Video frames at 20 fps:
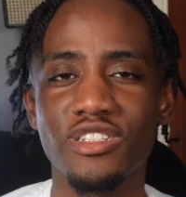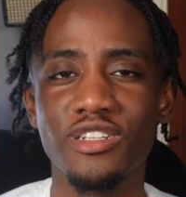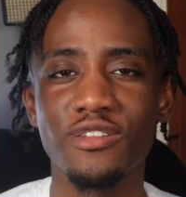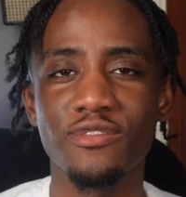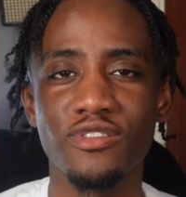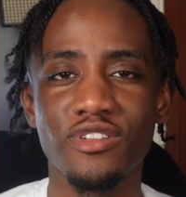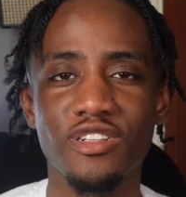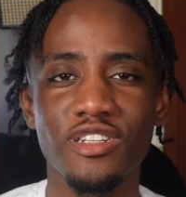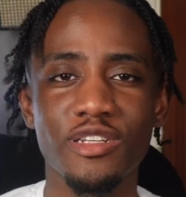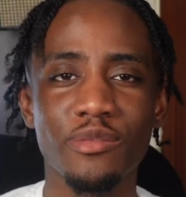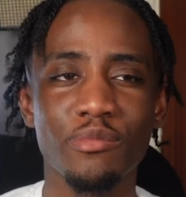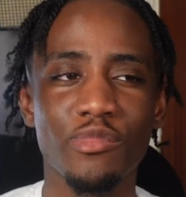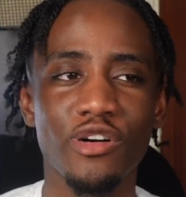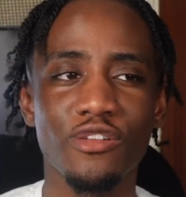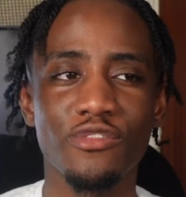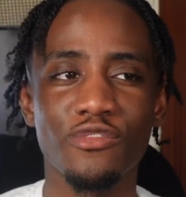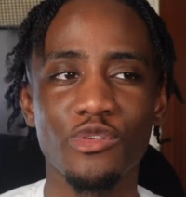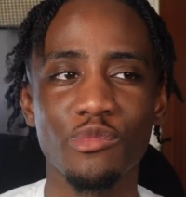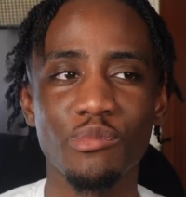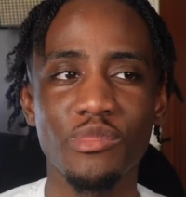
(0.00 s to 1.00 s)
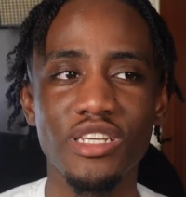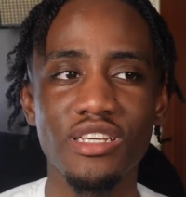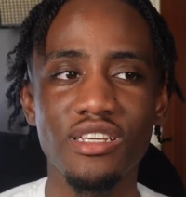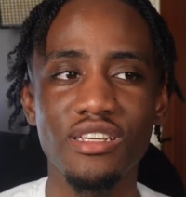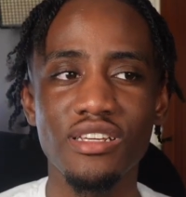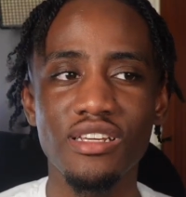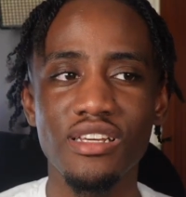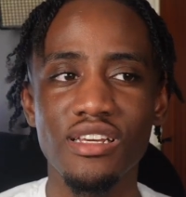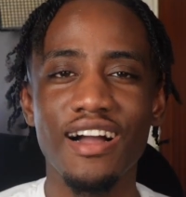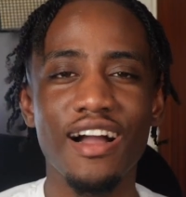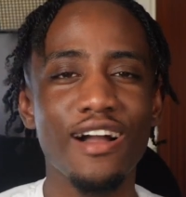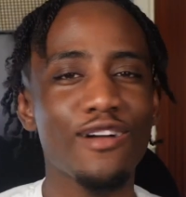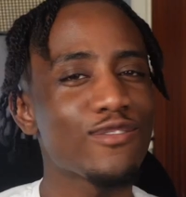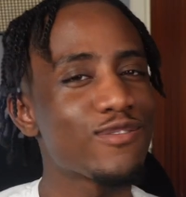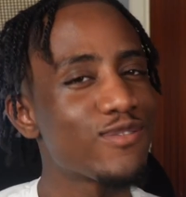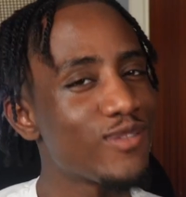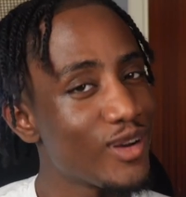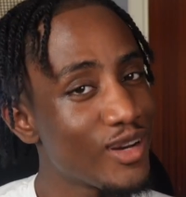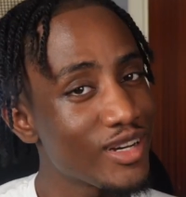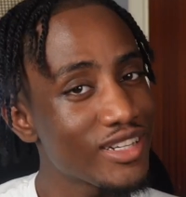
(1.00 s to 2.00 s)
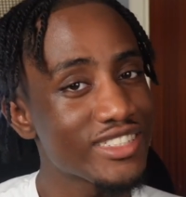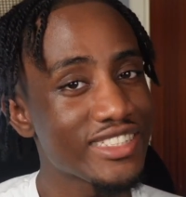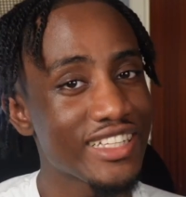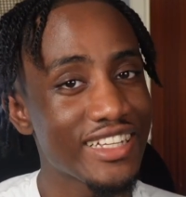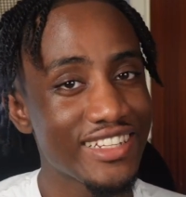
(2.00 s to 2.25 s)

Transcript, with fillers: differently, but for me, at first